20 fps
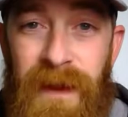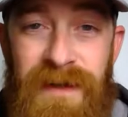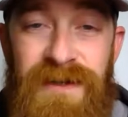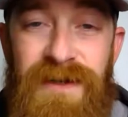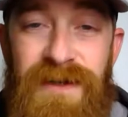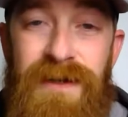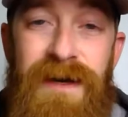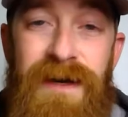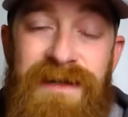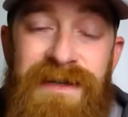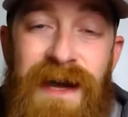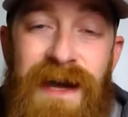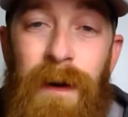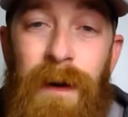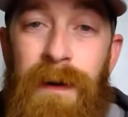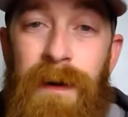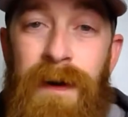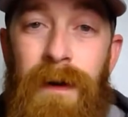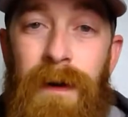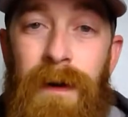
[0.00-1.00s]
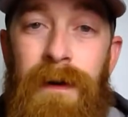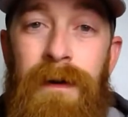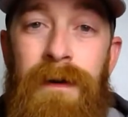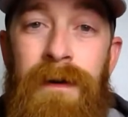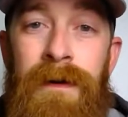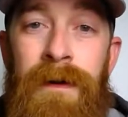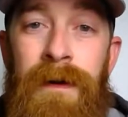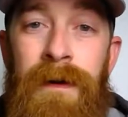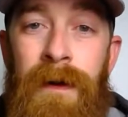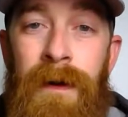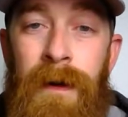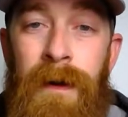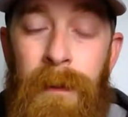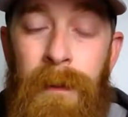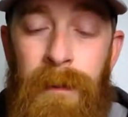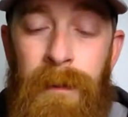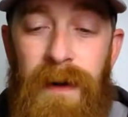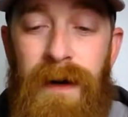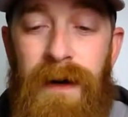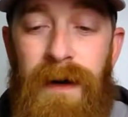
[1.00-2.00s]
It's how we are.
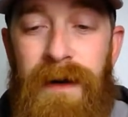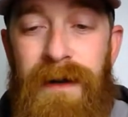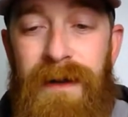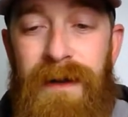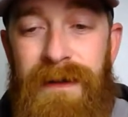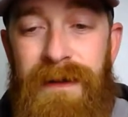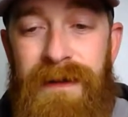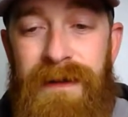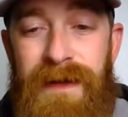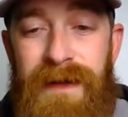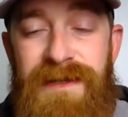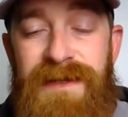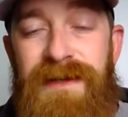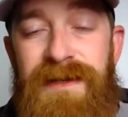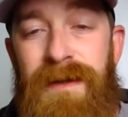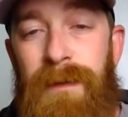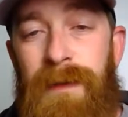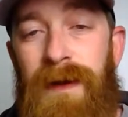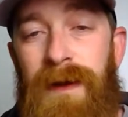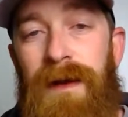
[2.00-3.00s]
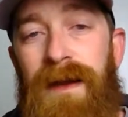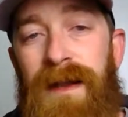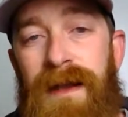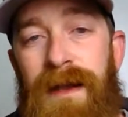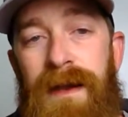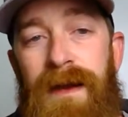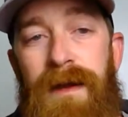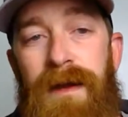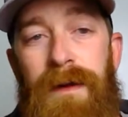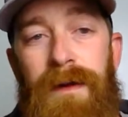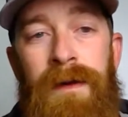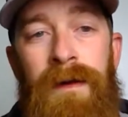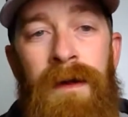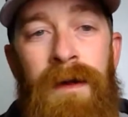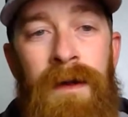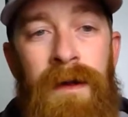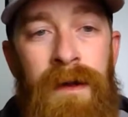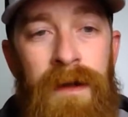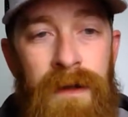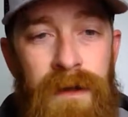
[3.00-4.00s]
But this community here,
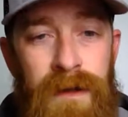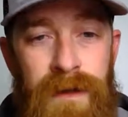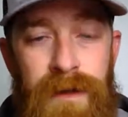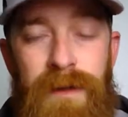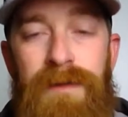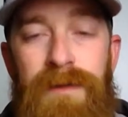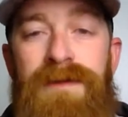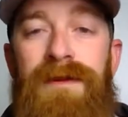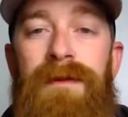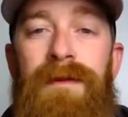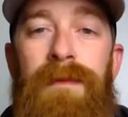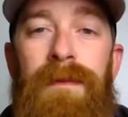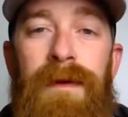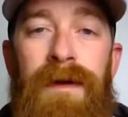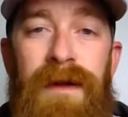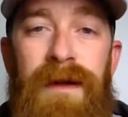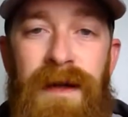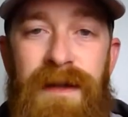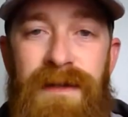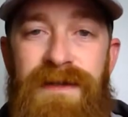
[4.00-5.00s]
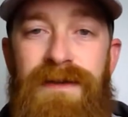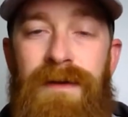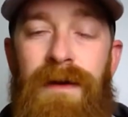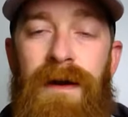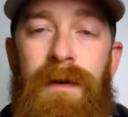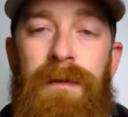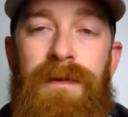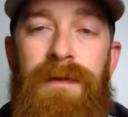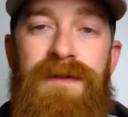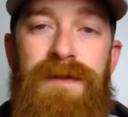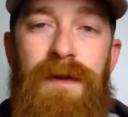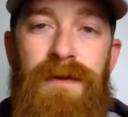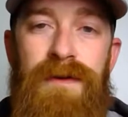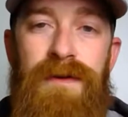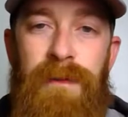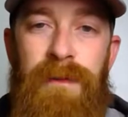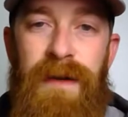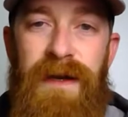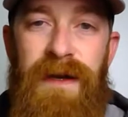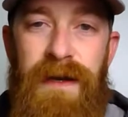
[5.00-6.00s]
YouTube, Instagram, the
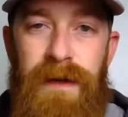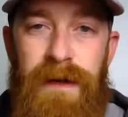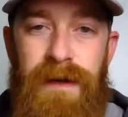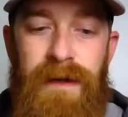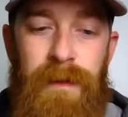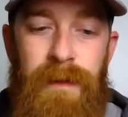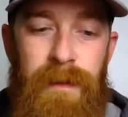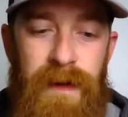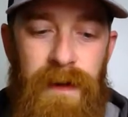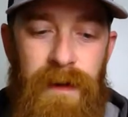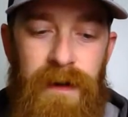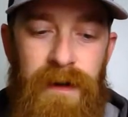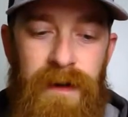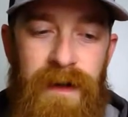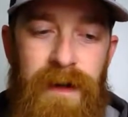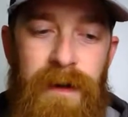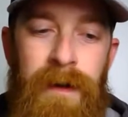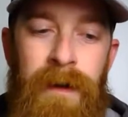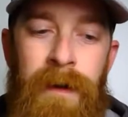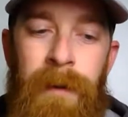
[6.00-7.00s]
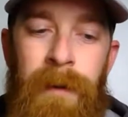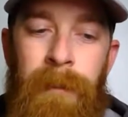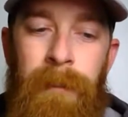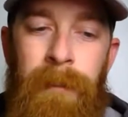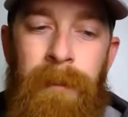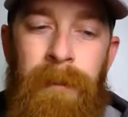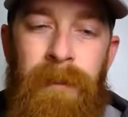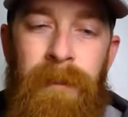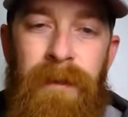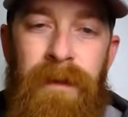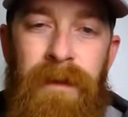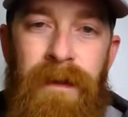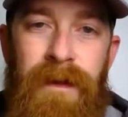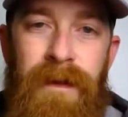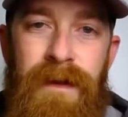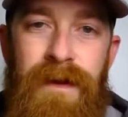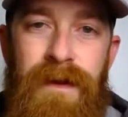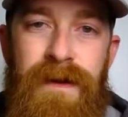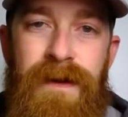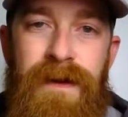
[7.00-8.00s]
social media community,
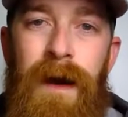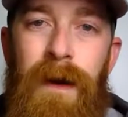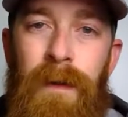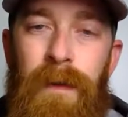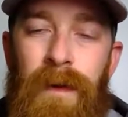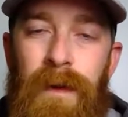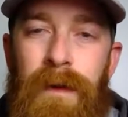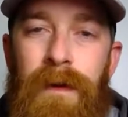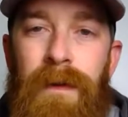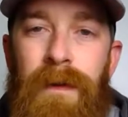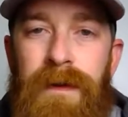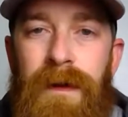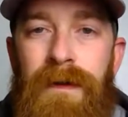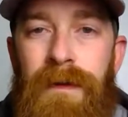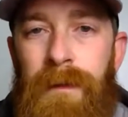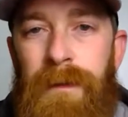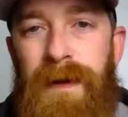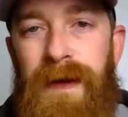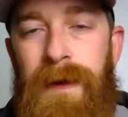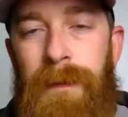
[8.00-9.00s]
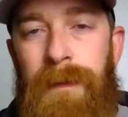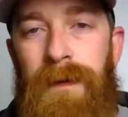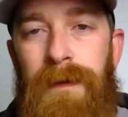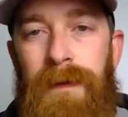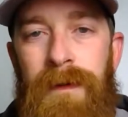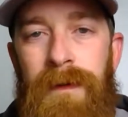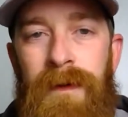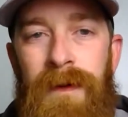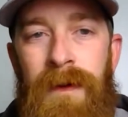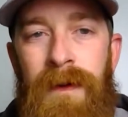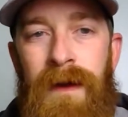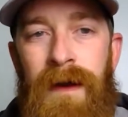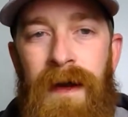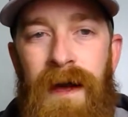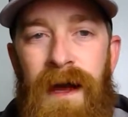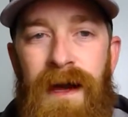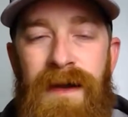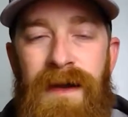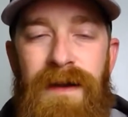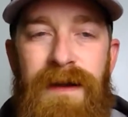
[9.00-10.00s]
you got to work with other people.
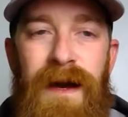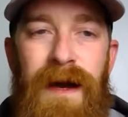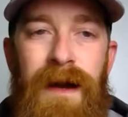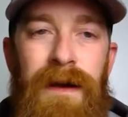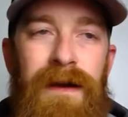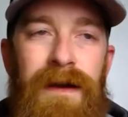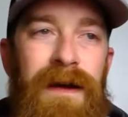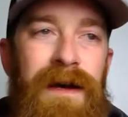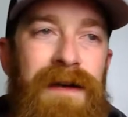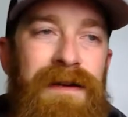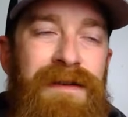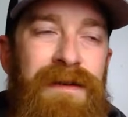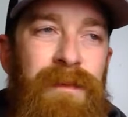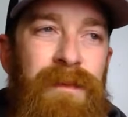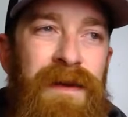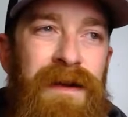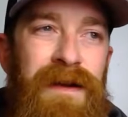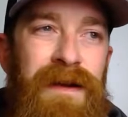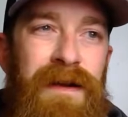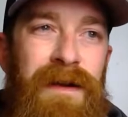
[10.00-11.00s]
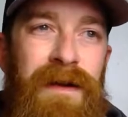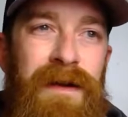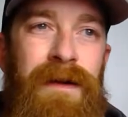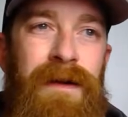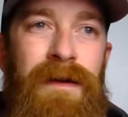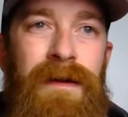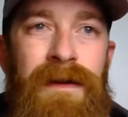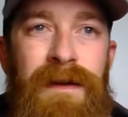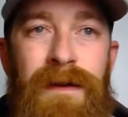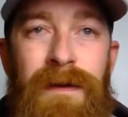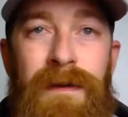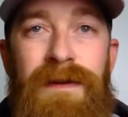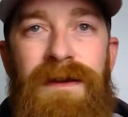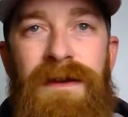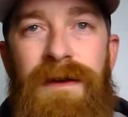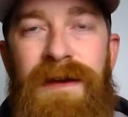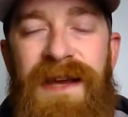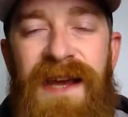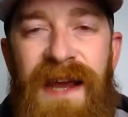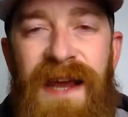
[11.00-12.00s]
And you got to not to be,
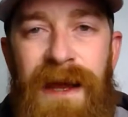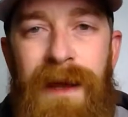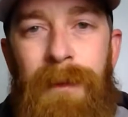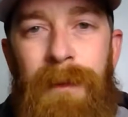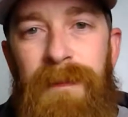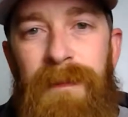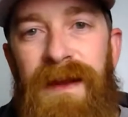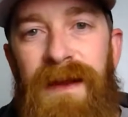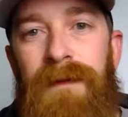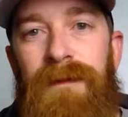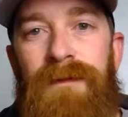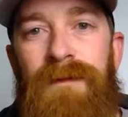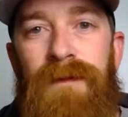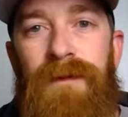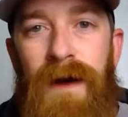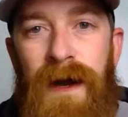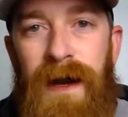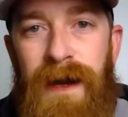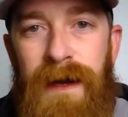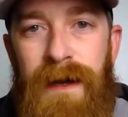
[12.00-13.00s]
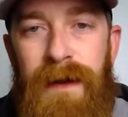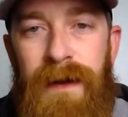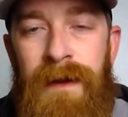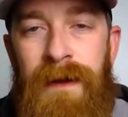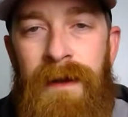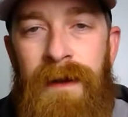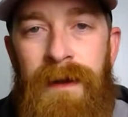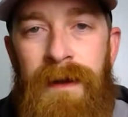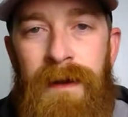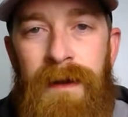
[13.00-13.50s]
you can't be afraid